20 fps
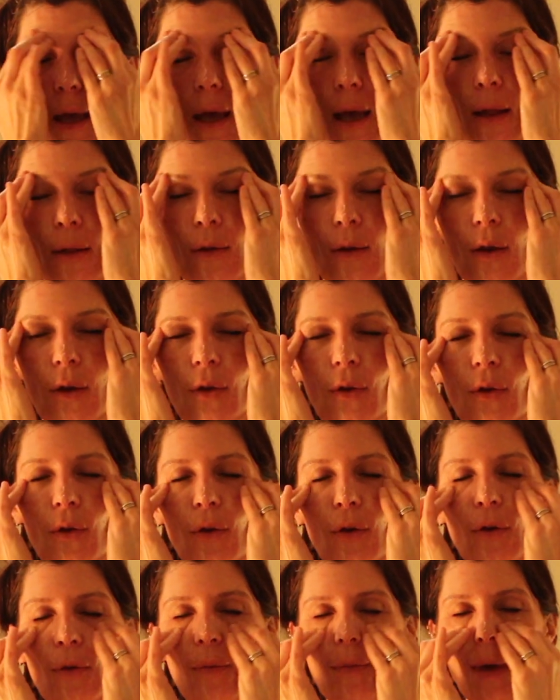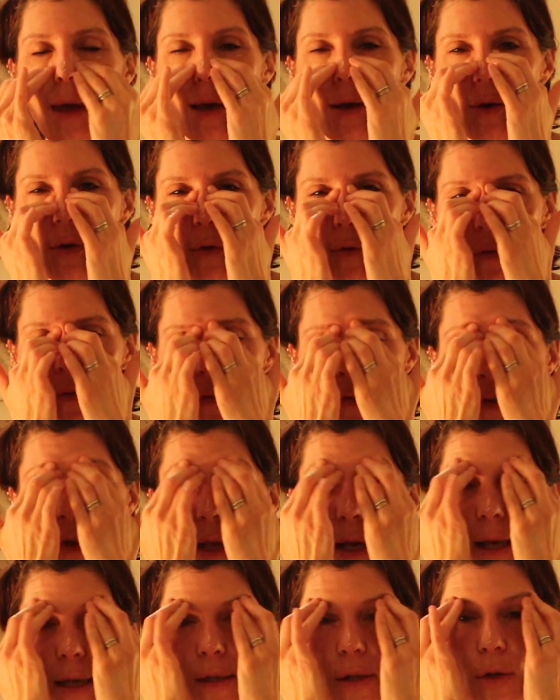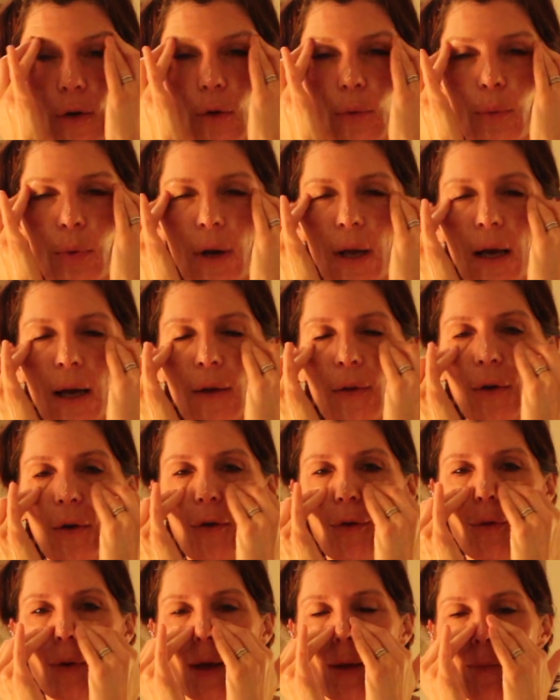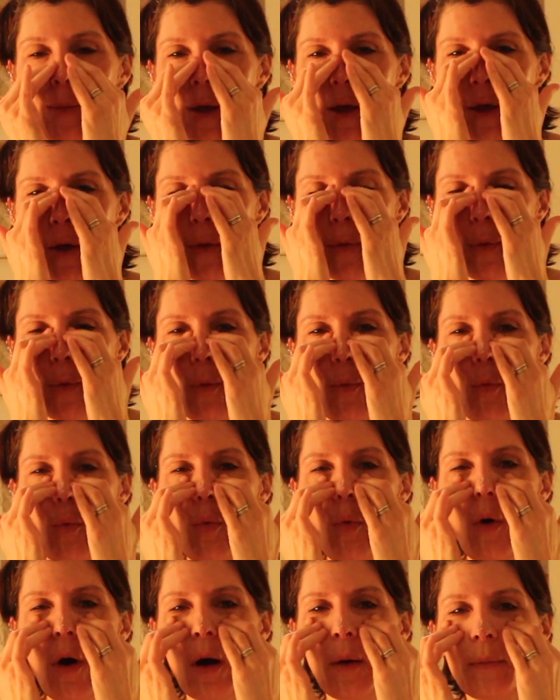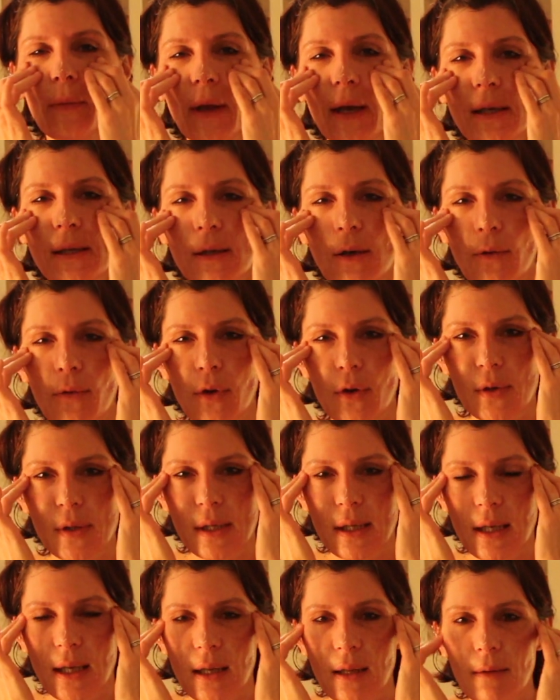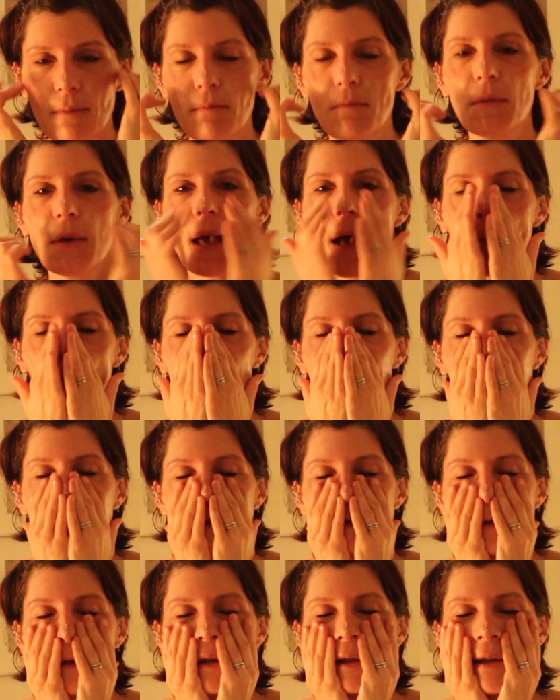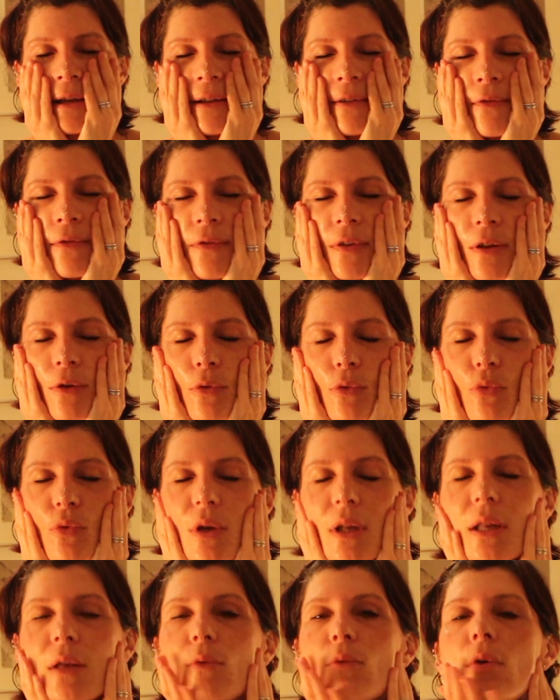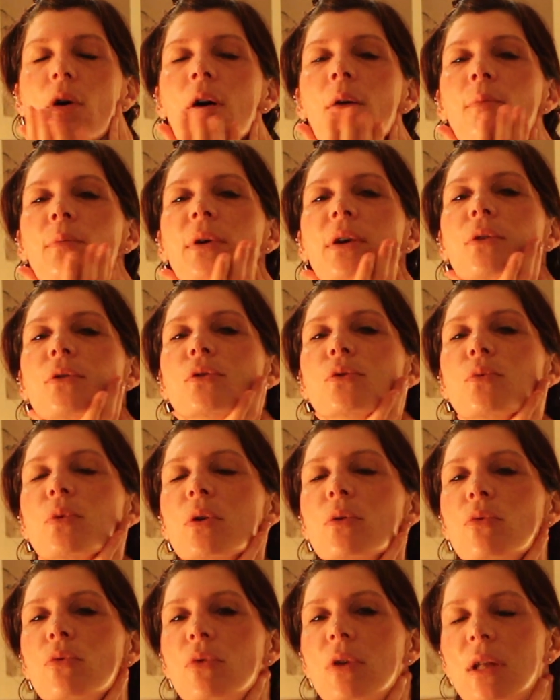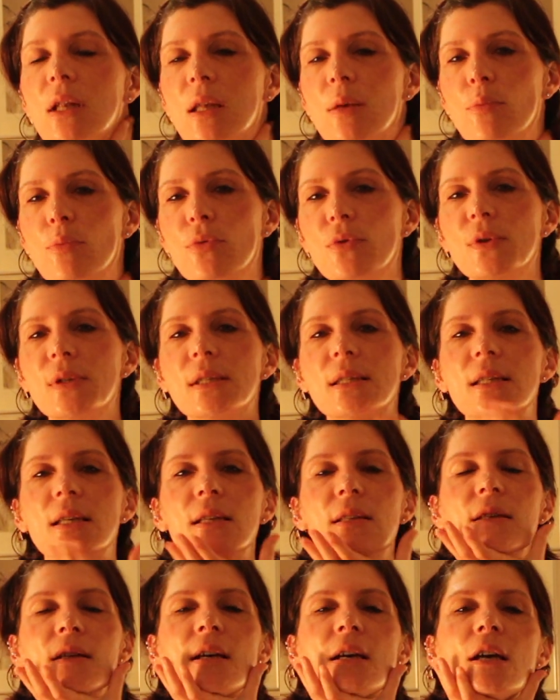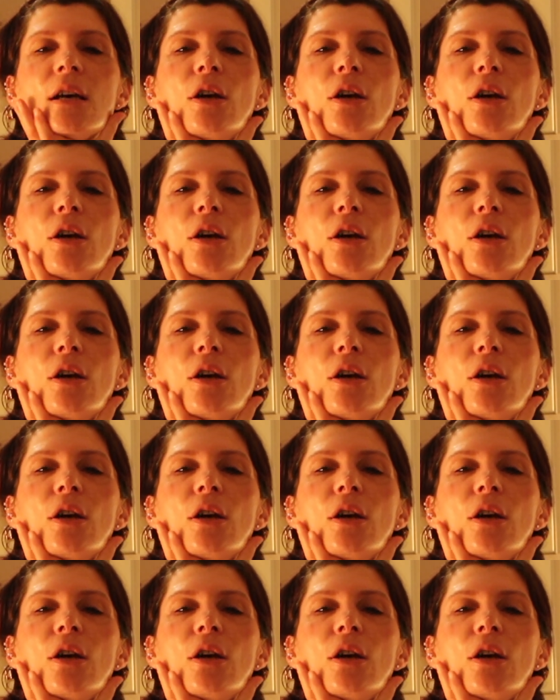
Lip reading: And you may gonna feel as you apply the cream the warmness of your skin. Yeah, the skin can feel really warm because we really boost it.